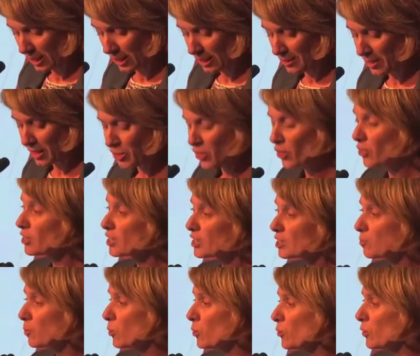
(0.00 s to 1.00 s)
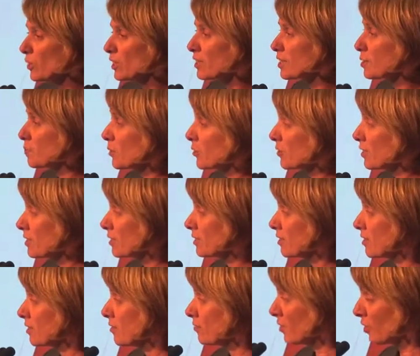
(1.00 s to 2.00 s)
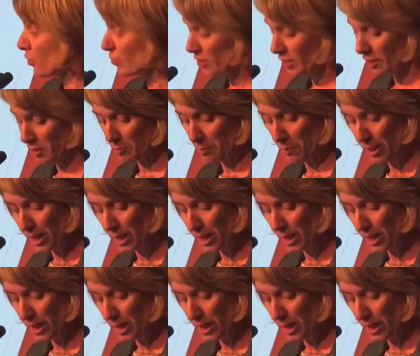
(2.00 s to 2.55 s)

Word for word: and they don't explore the experiences of those at the